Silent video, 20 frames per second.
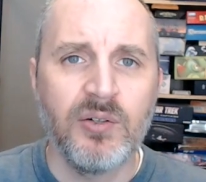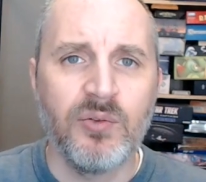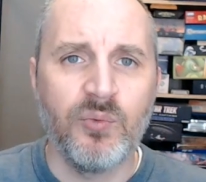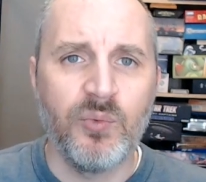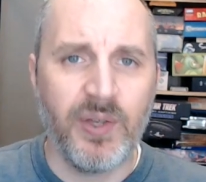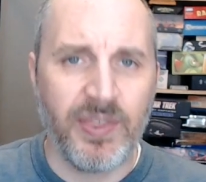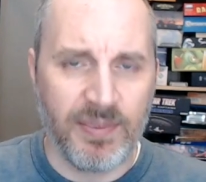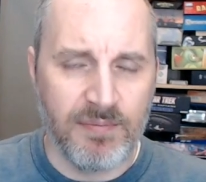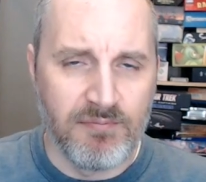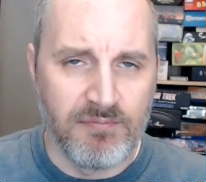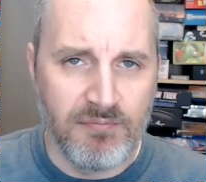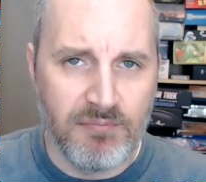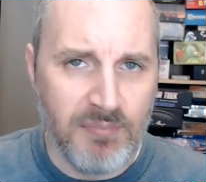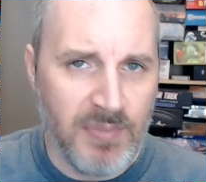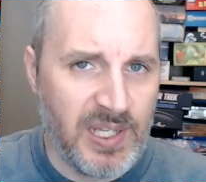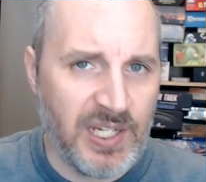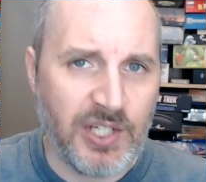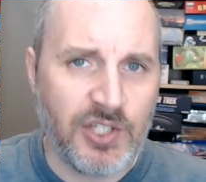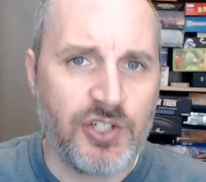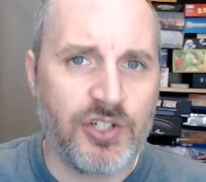with
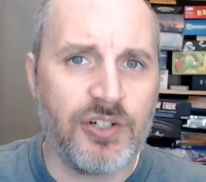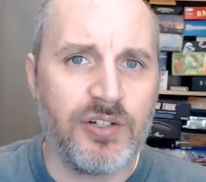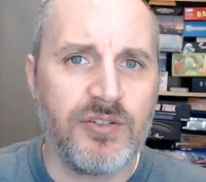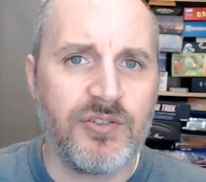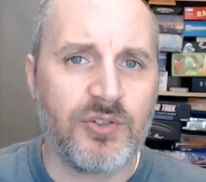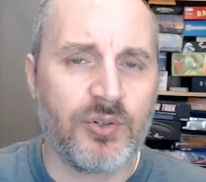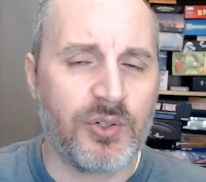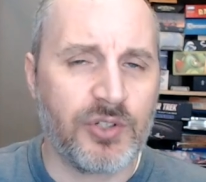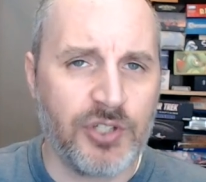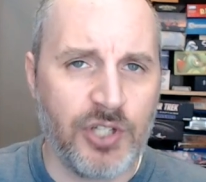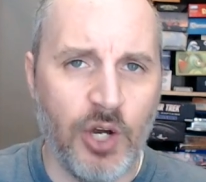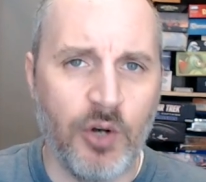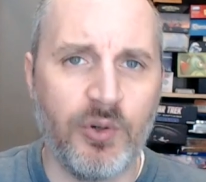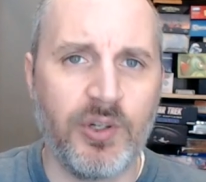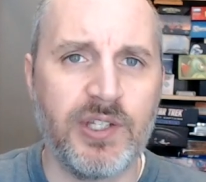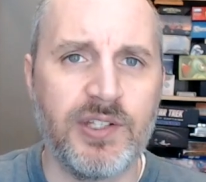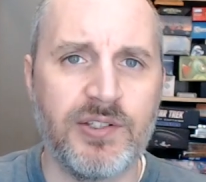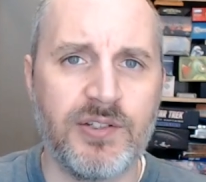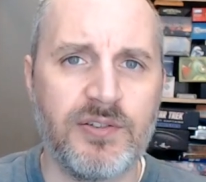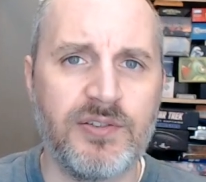miniatures or
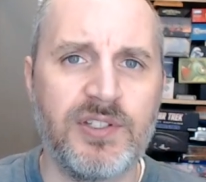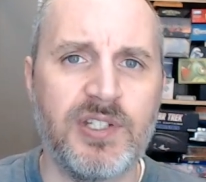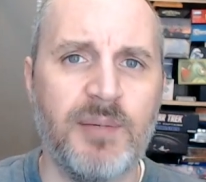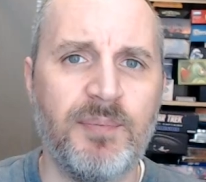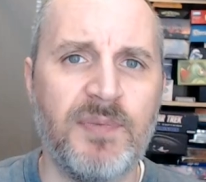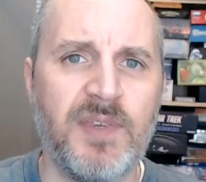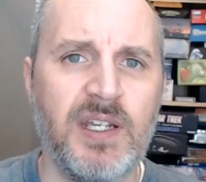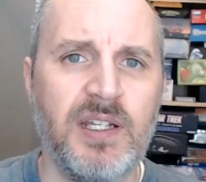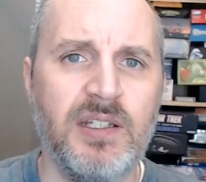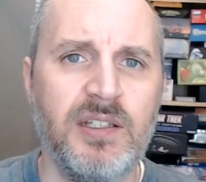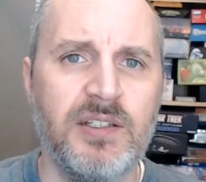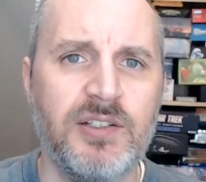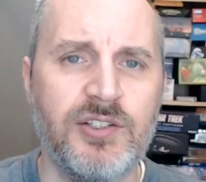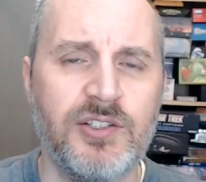tokens or something